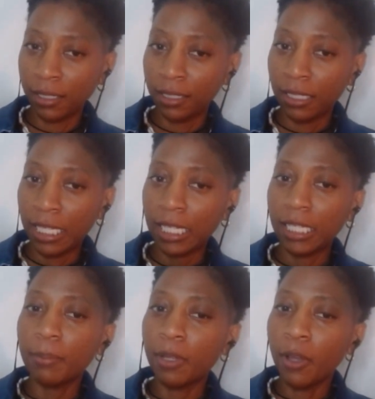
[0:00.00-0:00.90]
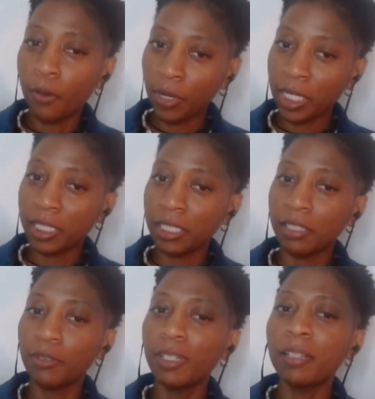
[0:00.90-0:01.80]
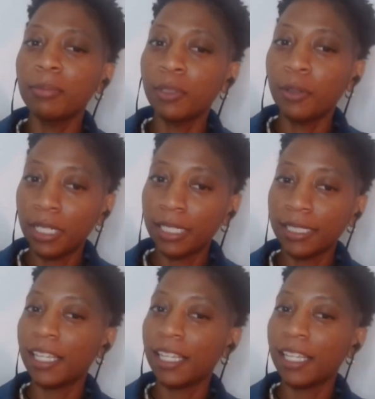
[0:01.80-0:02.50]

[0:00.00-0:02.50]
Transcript: Keep going. You keep doing this.